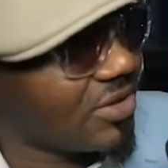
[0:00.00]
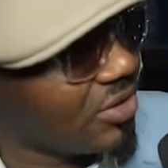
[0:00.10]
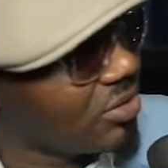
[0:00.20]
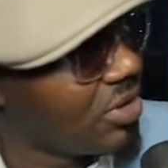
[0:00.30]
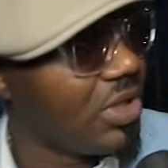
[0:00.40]

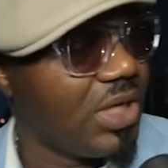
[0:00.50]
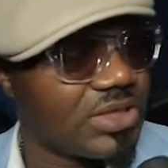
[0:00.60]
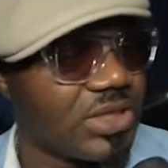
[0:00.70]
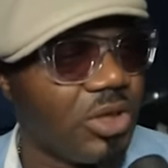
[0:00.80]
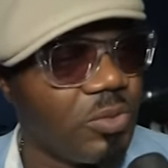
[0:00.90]
So
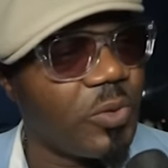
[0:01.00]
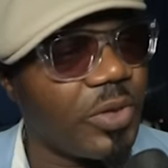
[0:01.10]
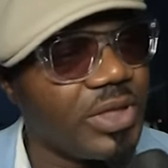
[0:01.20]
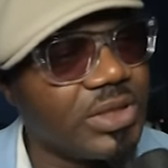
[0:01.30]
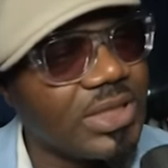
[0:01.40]
it's a noble
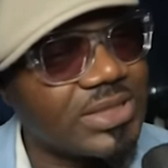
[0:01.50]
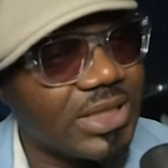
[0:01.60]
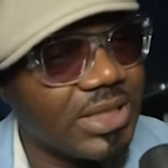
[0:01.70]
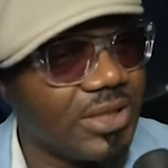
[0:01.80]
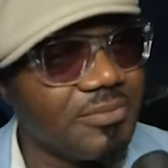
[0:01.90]
thing. It's,
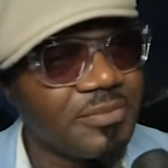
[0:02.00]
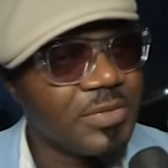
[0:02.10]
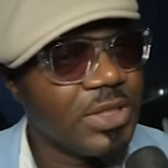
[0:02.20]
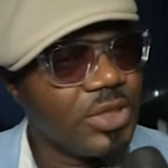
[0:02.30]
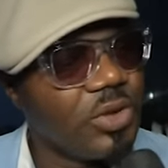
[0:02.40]
um,
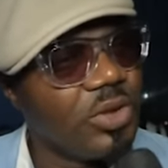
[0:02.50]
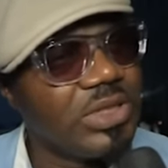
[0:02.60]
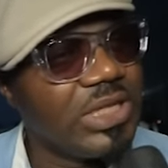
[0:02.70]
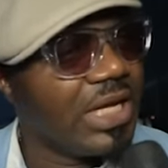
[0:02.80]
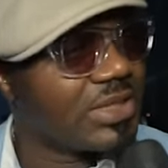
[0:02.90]
you know,
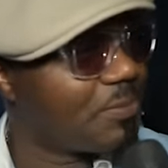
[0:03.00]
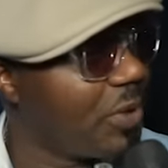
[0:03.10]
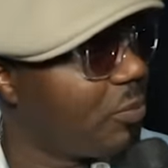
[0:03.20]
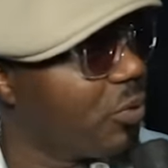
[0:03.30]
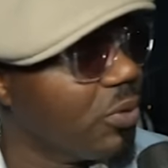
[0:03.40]
lets
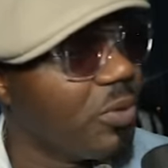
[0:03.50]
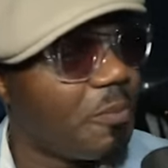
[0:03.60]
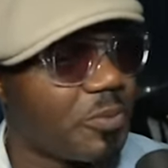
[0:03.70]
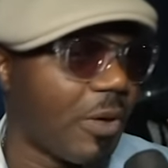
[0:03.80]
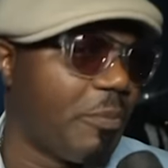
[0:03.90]
people,
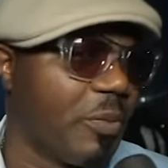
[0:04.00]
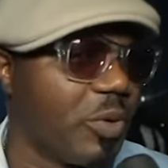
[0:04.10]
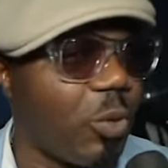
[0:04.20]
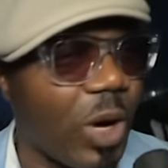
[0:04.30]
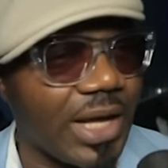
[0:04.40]
some
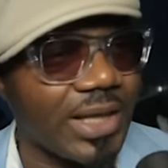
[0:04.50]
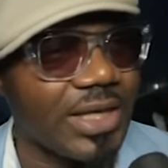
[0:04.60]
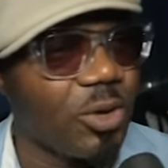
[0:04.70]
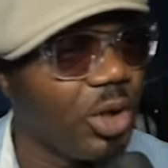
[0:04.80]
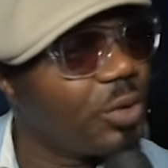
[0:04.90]
people
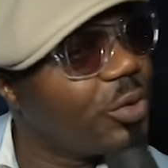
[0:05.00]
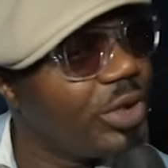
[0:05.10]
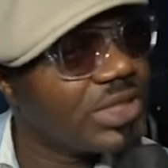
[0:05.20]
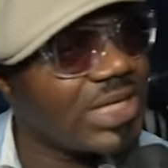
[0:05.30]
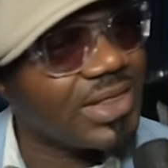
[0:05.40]
quietly going through
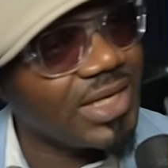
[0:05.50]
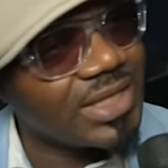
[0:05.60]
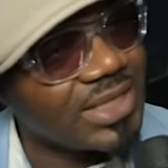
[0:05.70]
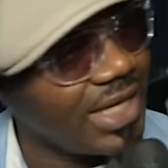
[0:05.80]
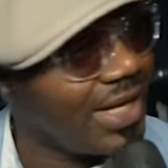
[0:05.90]
this and
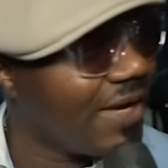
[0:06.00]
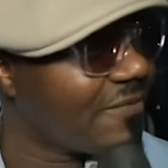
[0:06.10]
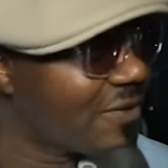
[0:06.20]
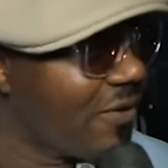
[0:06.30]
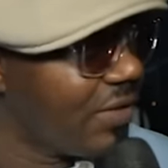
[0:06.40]
thinking their
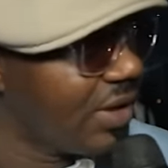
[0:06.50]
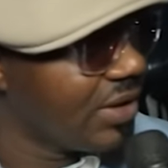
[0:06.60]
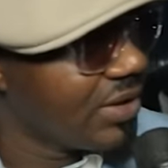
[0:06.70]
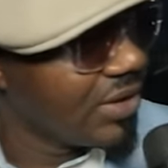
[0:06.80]
life is over,